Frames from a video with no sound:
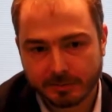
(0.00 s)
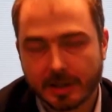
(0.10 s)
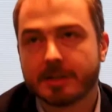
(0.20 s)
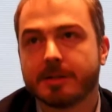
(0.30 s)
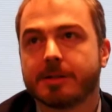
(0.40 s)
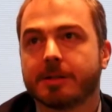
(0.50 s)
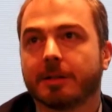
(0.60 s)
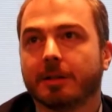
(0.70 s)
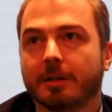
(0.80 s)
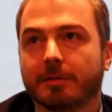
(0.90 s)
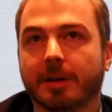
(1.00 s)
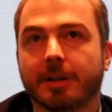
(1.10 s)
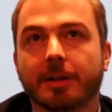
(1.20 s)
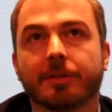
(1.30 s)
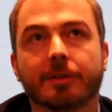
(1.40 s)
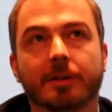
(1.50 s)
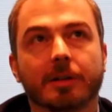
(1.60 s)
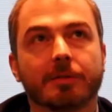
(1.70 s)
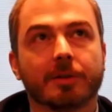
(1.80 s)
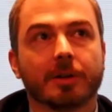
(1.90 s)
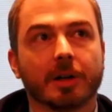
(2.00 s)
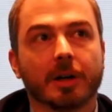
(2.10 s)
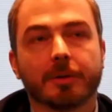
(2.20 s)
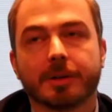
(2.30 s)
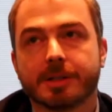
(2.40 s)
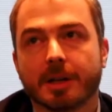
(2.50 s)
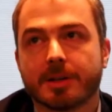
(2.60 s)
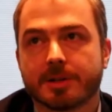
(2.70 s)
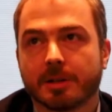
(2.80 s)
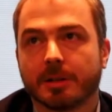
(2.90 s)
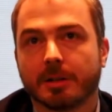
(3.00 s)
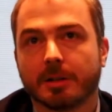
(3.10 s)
fundings for our research